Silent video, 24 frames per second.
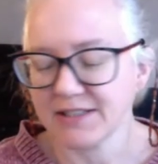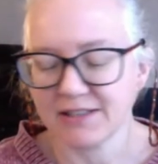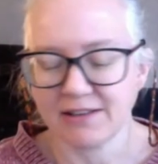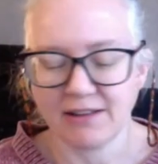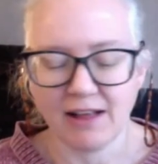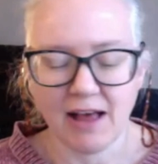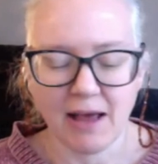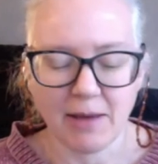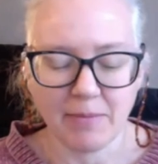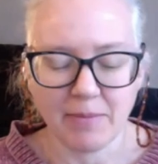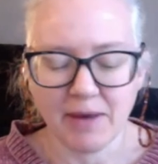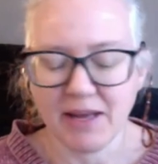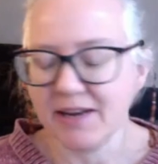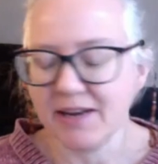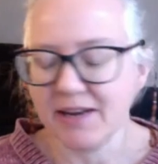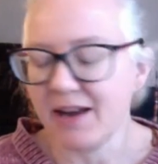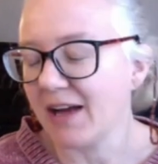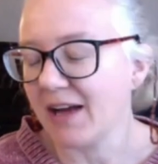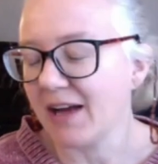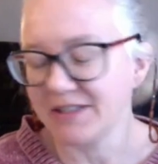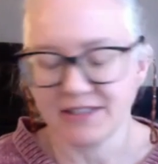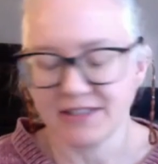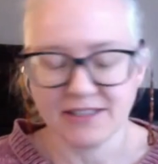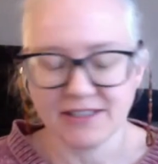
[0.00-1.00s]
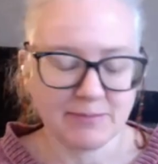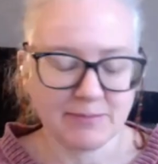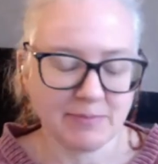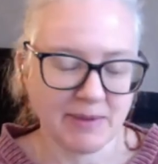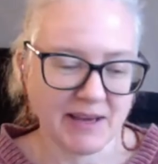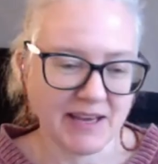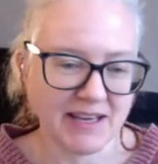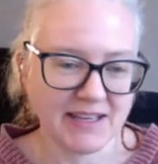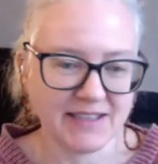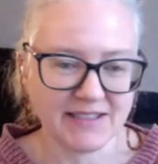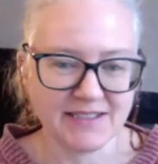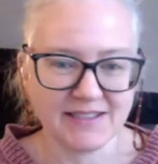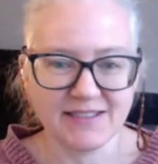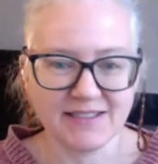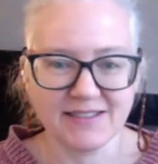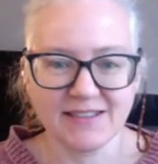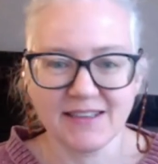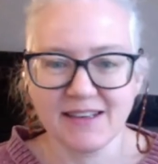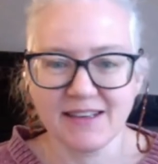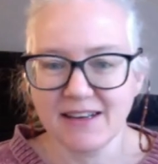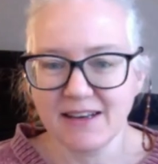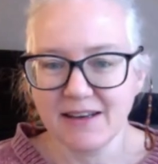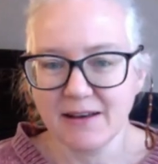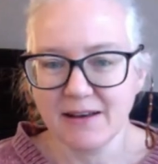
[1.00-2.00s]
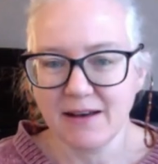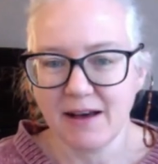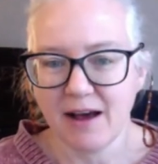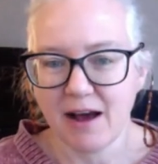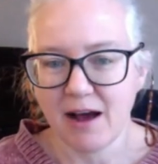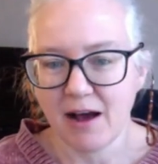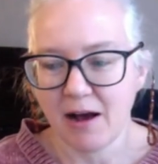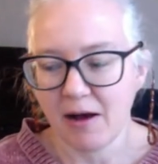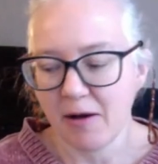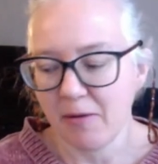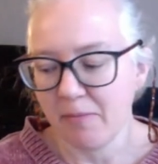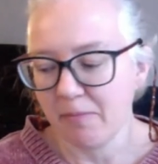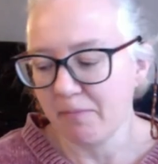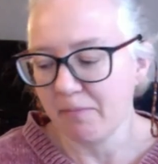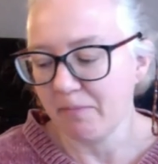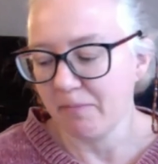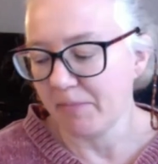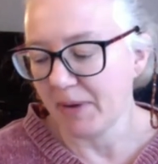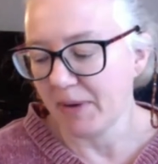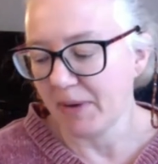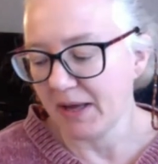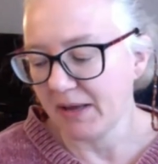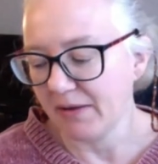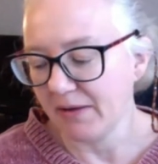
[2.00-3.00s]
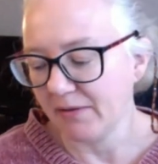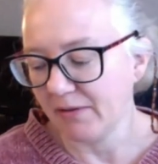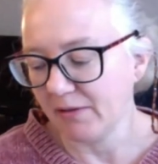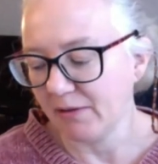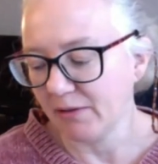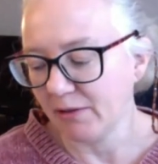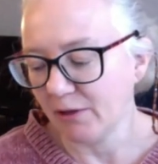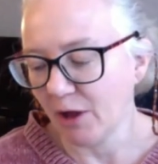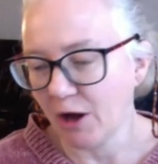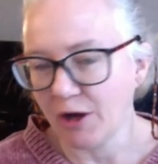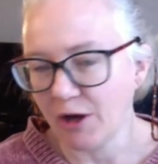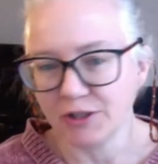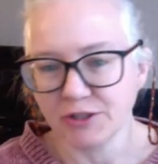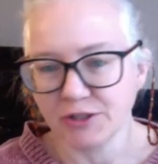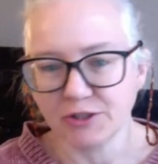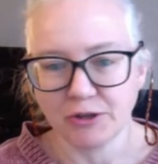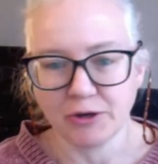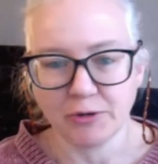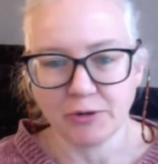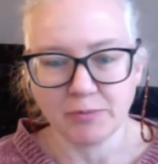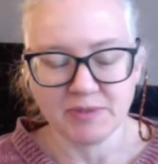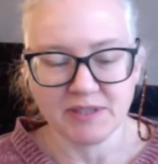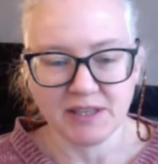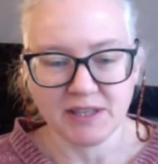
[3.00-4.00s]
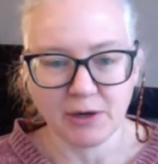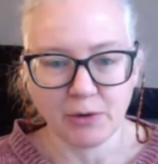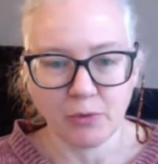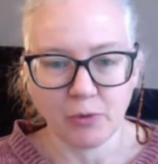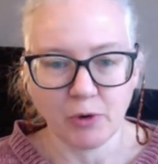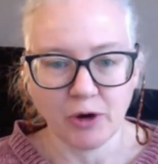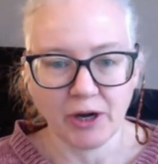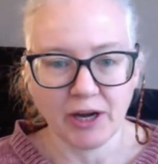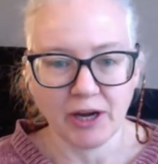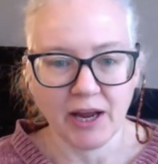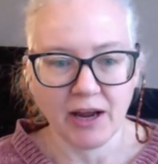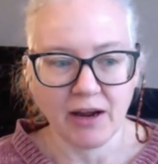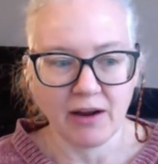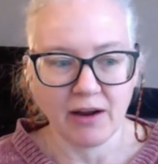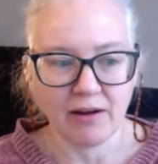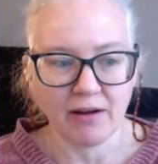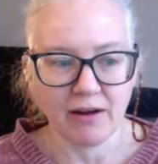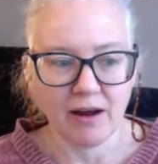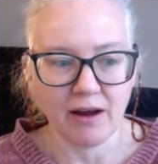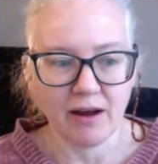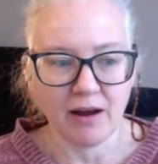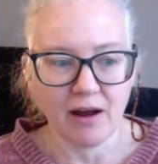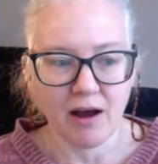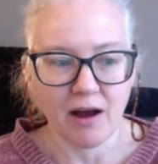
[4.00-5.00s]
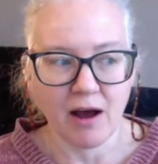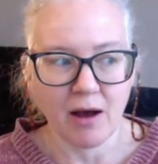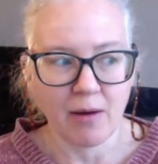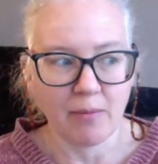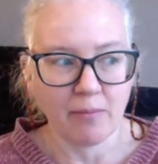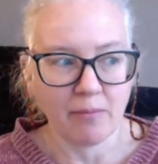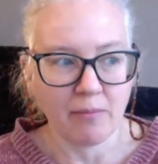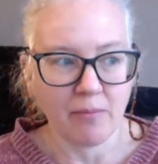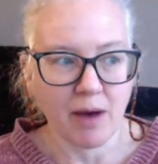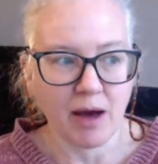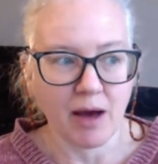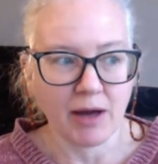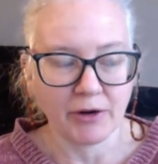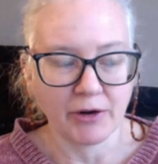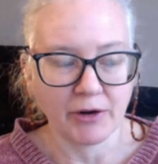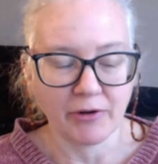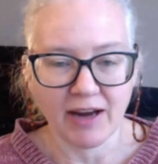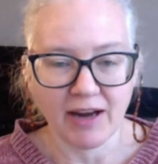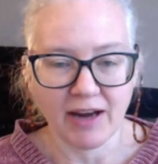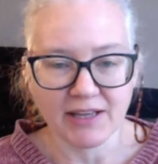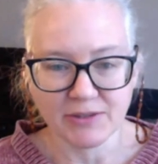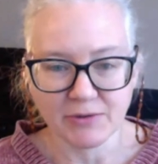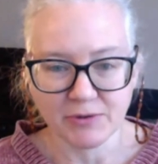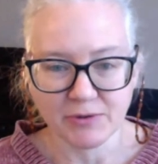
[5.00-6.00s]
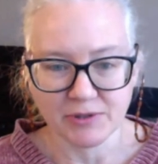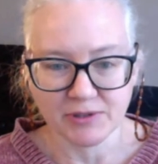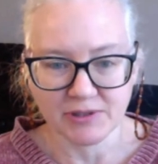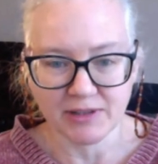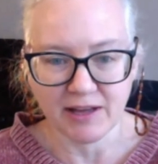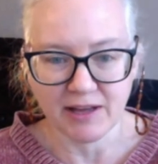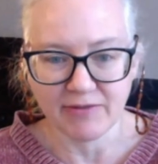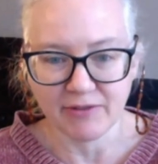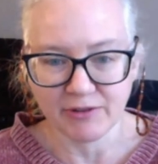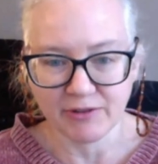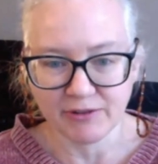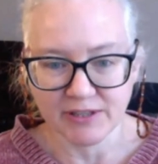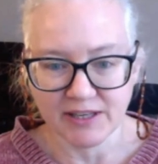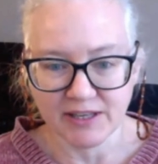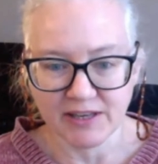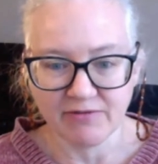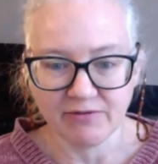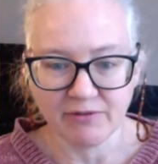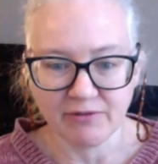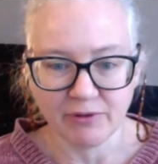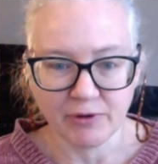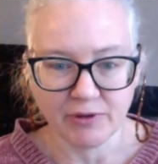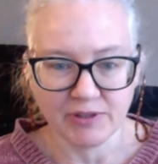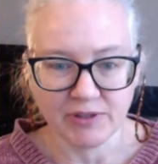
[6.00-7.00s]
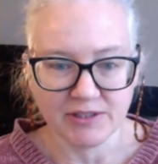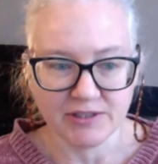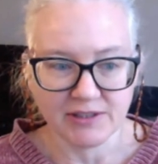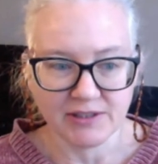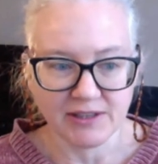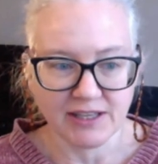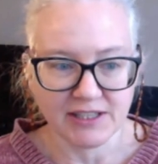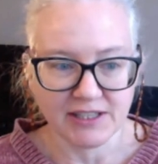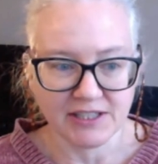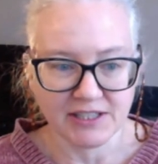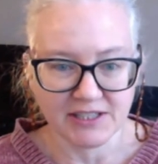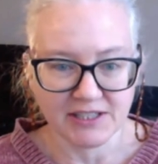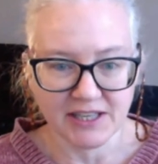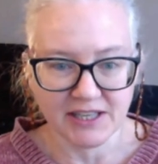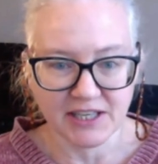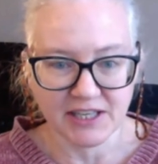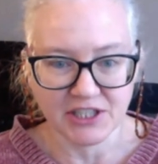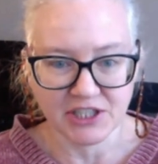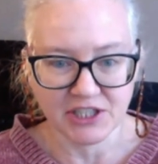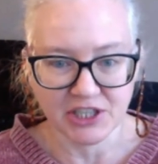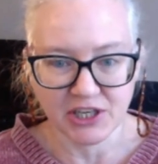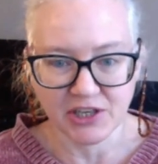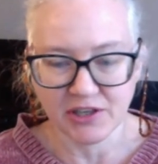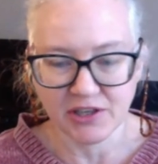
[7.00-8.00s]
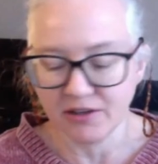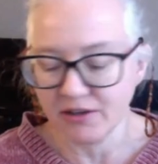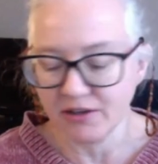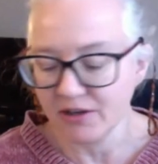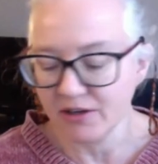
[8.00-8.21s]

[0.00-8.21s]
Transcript: climate, not just peace, but large groups that are working on a grassroots level to influence legislation,